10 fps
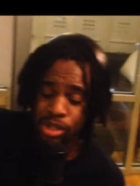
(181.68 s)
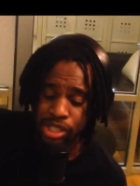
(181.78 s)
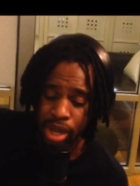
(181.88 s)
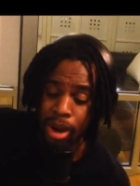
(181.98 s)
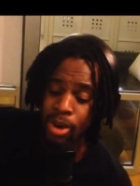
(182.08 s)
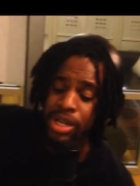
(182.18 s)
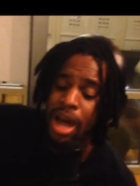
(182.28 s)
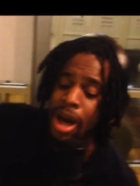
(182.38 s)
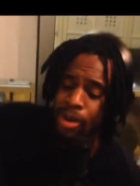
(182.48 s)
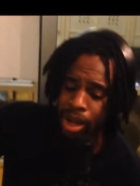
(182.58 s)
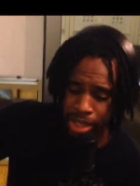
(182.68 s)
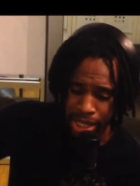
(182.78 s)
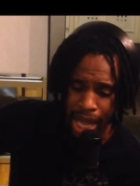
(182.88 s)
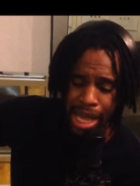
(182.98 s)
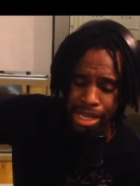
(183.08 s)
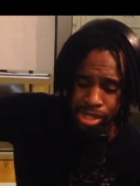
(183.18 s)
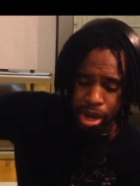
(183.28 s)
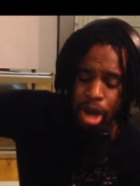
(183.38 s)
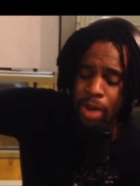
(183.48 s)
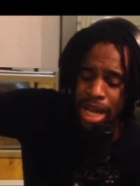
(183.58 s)
on to own now. I to
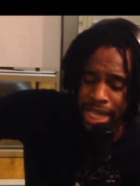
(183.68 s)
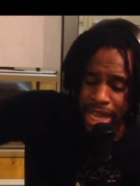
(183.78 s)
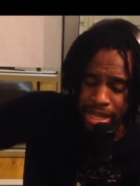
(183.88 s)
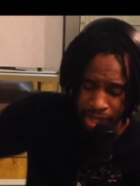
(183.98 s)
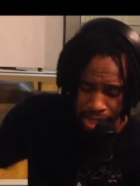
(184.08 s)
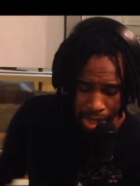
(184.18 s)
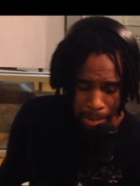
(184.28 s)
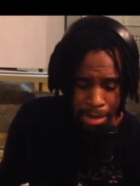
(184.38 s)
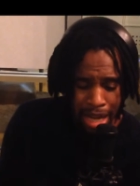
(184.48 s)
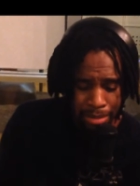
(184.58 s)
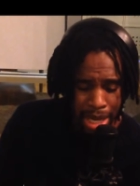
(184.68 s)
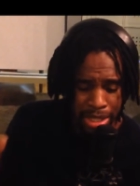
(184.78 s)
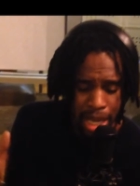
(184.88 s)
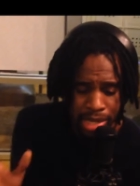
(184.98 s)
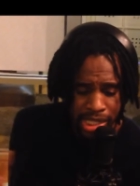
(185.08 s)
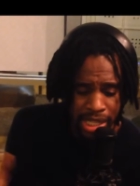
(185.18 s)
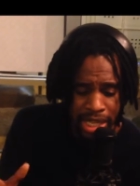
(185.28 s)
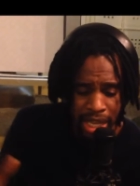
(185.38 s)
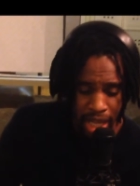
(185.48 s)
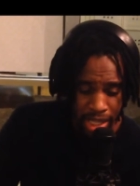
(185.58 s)
O again. Black
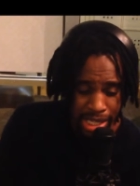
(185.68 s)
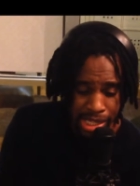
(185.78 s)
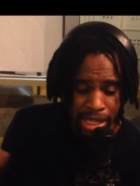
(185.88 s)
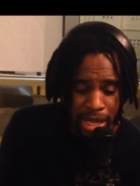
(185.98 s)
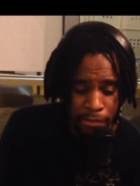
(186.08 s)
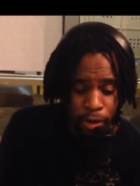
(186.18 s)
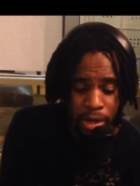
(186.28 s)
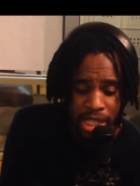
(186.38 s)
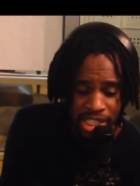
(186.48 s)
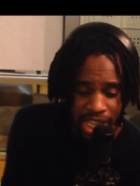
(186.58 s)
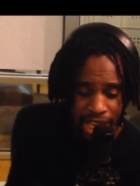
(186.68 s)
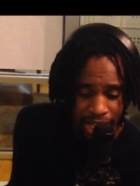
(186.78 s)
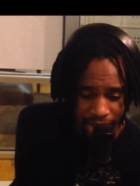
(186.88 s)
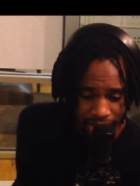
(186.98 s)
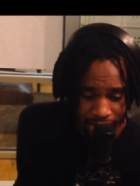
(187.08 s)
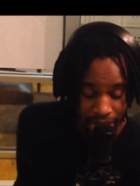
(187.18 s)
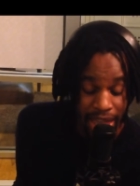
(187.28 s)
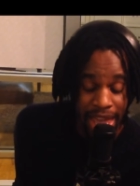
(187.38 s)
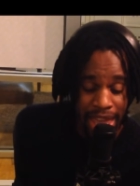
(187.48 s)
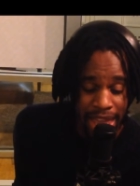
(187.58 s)
minority, you still them the jail.
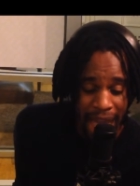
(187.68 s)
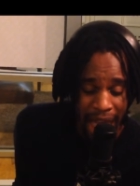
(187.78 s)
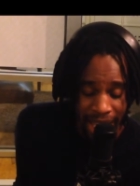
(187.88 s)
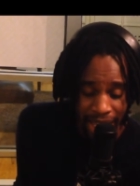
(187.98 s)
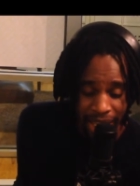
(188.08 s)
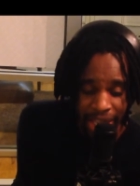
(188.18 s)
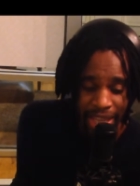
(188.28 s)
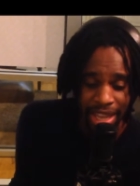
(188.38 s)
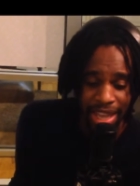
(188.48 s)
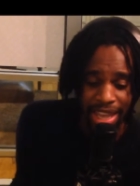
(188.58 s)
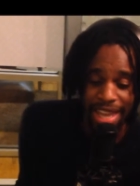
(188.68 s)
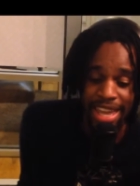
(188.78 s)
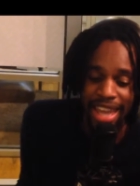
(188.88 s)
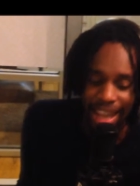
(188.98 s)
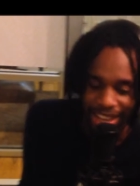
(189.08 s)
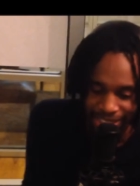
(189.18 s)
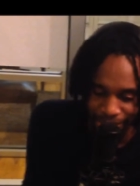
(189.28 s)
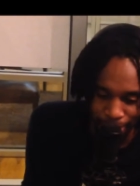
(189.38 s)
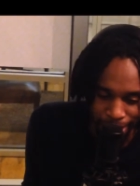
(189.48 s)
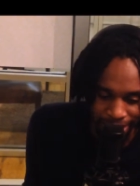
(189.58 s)
Hey, eh, eh, hey, eh,
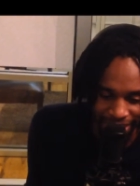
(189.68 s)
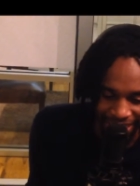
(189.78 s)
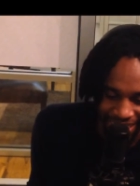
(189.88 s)
hey, Ready.